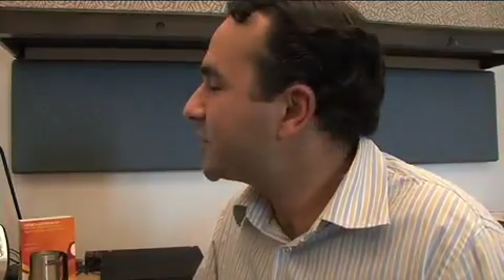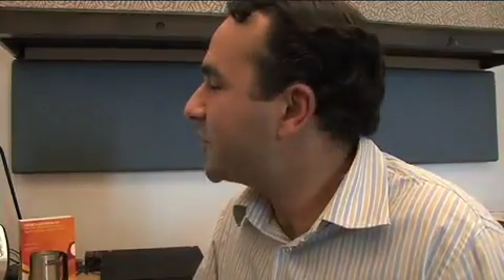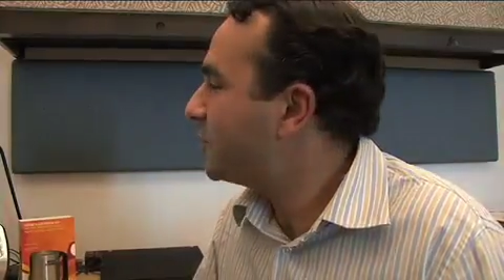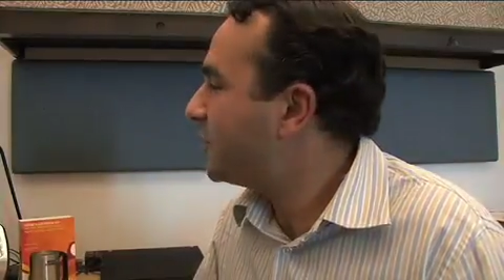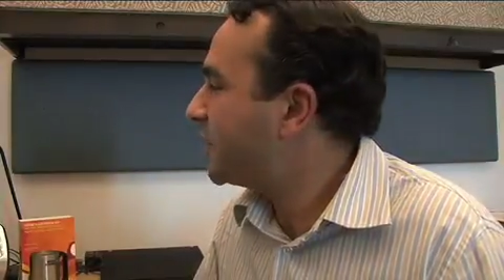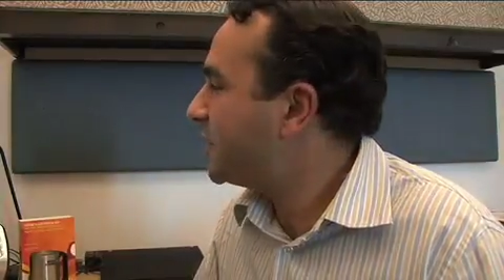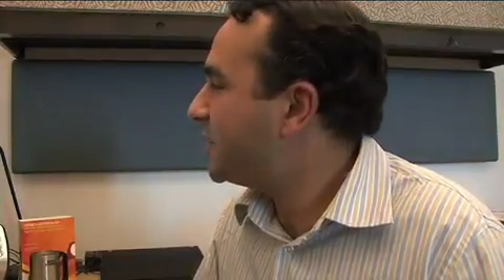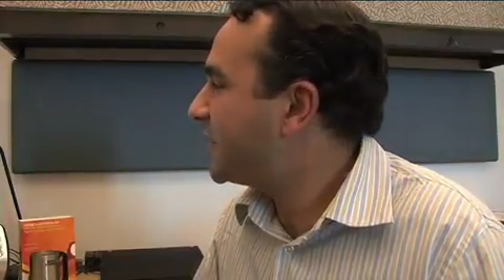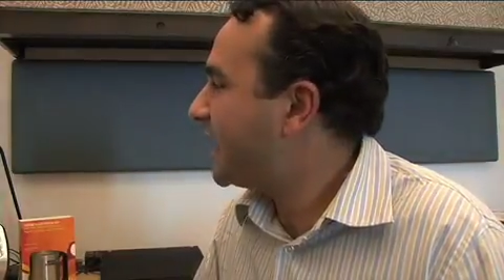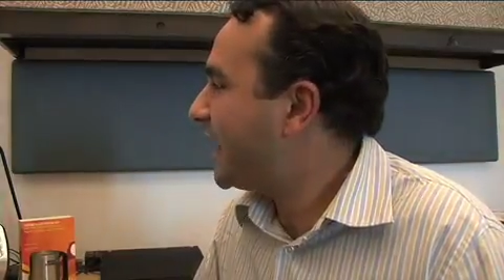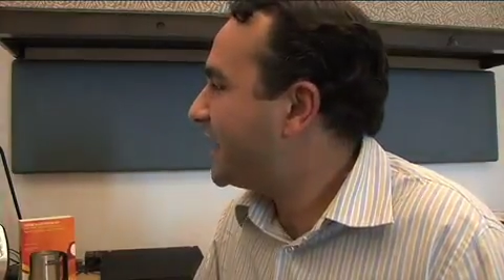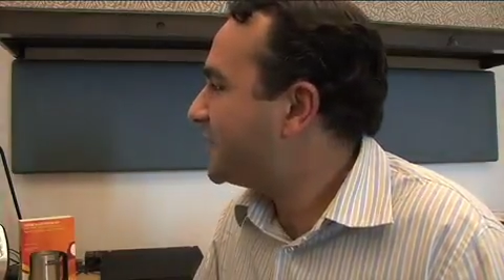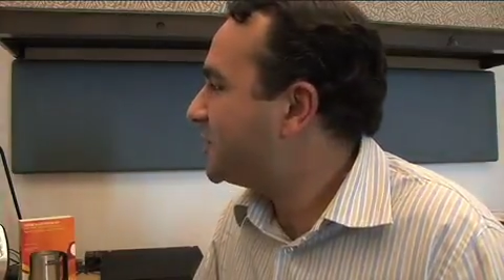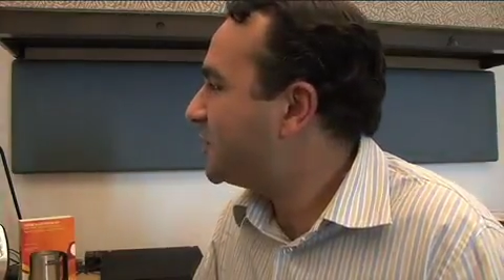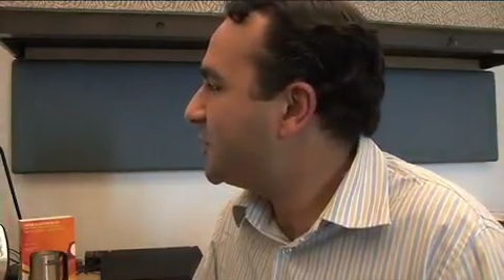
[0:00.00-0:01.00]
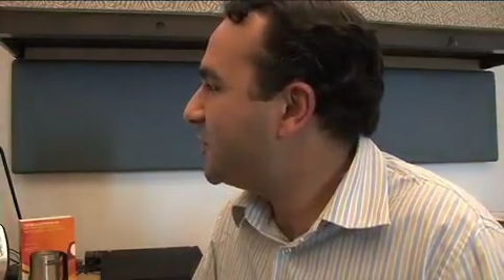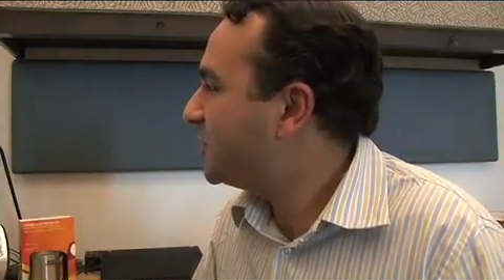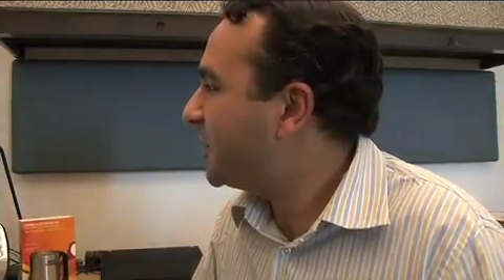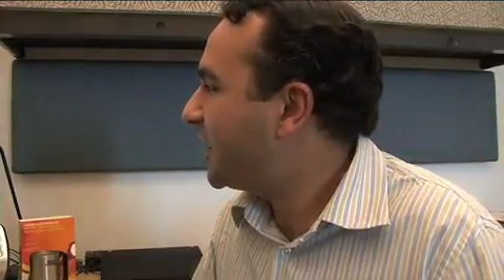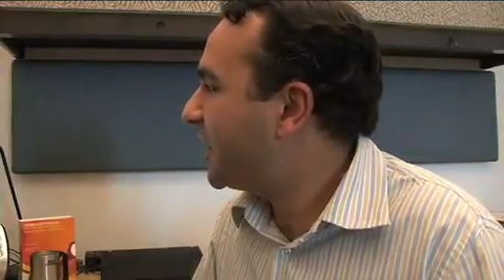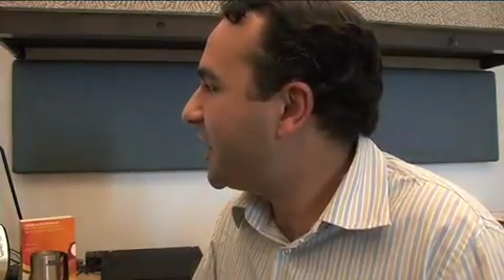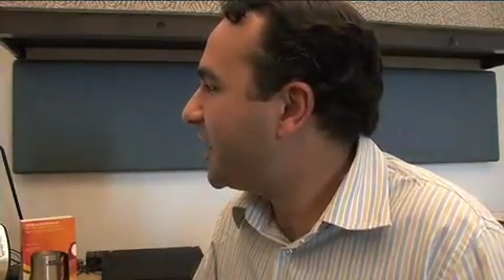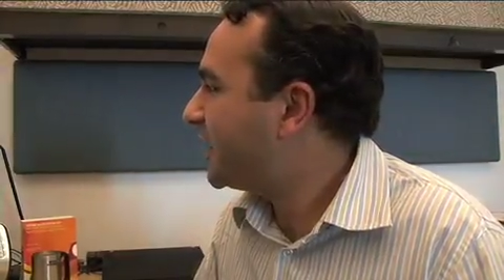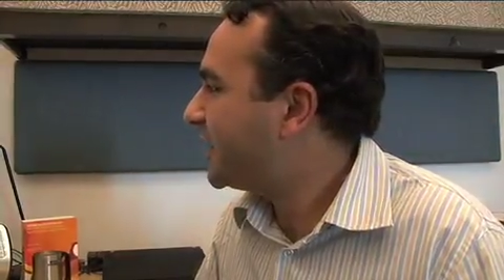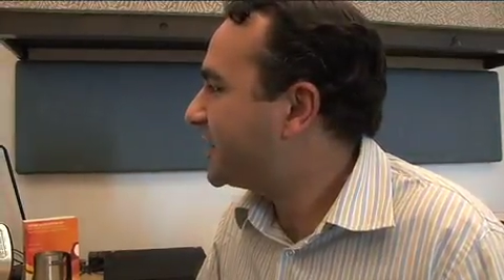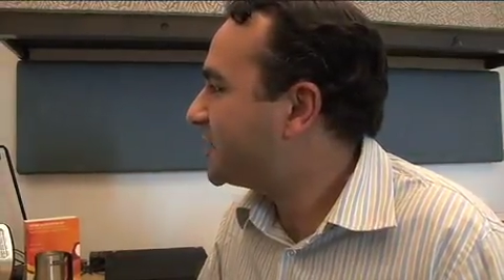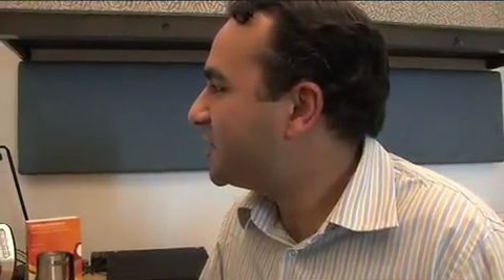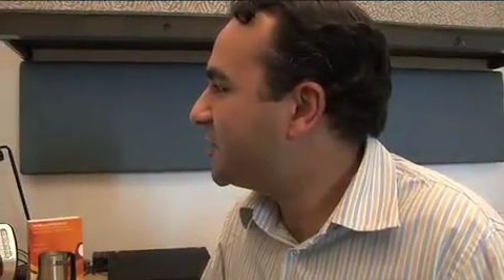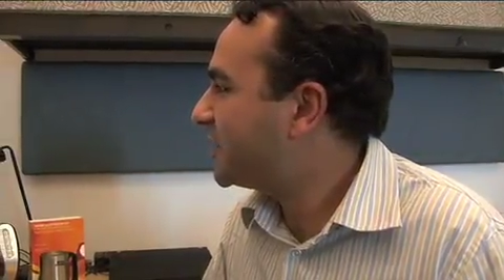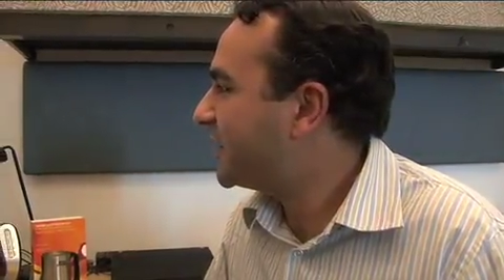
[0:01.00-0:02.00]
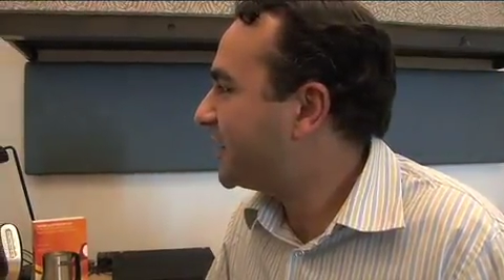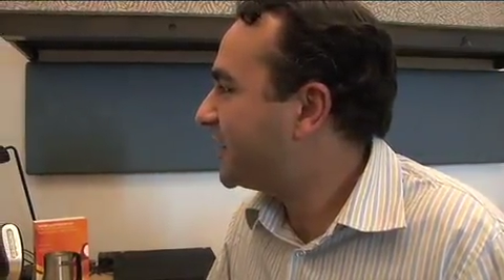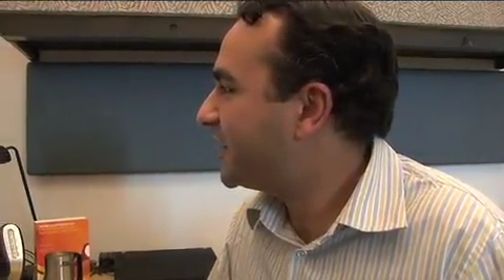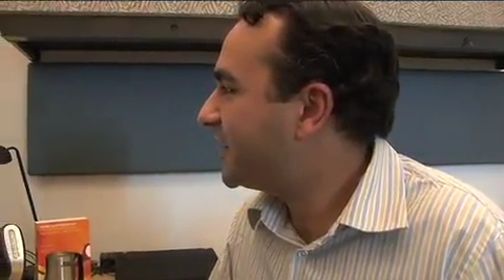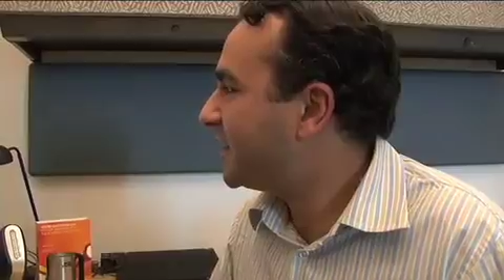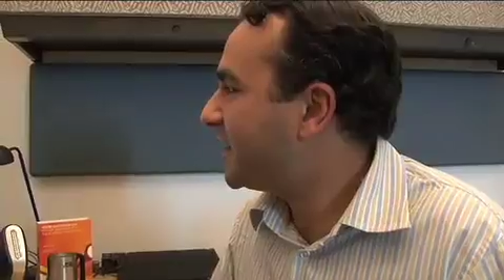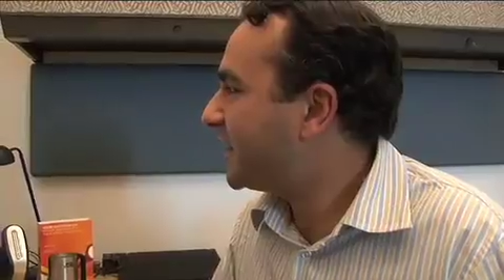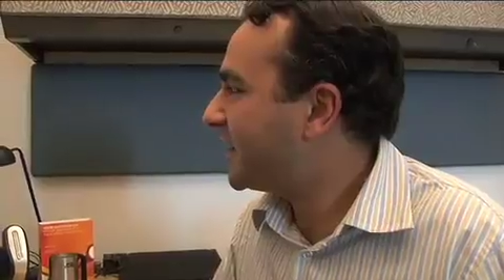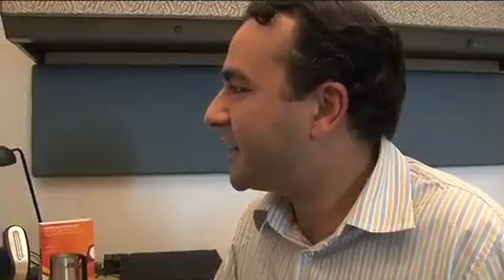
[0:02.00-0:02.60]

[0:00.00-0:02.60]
So what you can do is you can,